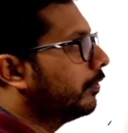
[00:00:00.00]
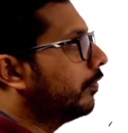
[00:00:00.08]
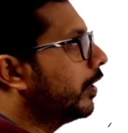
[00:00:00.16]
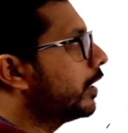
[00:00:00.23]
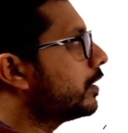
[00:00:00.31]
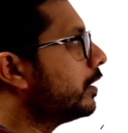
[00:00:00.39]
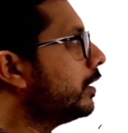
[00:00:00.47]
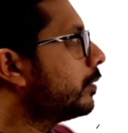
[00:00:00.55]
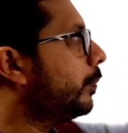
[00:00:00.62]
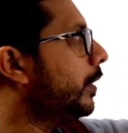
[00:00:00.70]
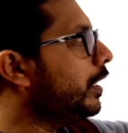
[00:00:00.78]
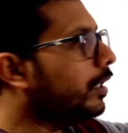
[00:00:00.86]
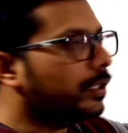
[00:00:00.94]
What is this
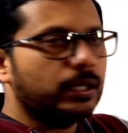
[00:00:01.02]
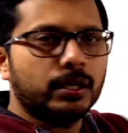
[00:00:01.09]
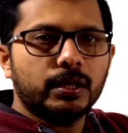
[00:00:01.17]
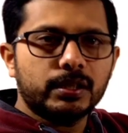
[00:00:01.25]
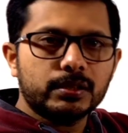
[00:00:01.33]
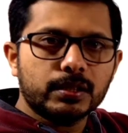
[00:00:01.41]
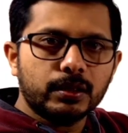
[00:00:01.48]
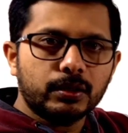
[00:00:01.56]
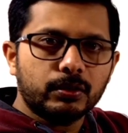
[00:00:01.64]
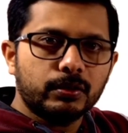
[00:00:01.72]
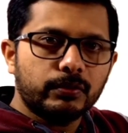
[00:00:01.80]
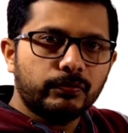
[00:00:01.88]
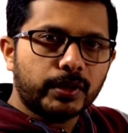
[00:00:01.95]
p? Is a
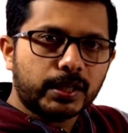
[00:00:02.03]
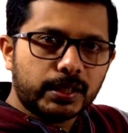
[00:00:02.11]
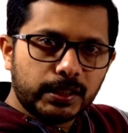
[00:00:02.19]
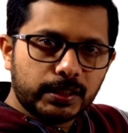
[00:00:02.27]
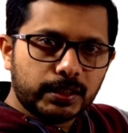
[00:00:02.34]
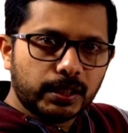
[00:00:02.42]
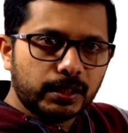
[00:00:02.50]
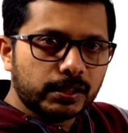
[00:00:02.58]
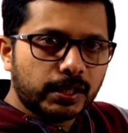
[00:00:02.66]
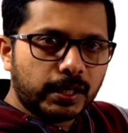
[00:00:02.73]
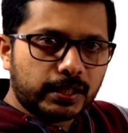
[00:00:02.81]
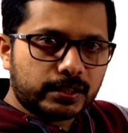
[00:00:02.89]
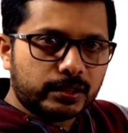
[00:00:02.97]
vertical
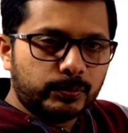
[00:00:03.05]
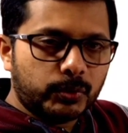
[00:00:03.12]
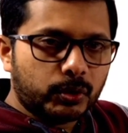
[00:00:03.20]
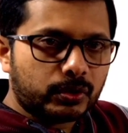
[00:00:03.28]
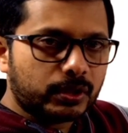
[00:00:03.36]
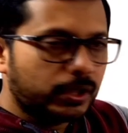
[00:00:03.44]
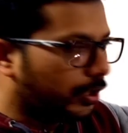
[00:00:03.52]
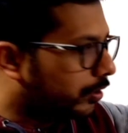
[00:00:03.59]
asymptote.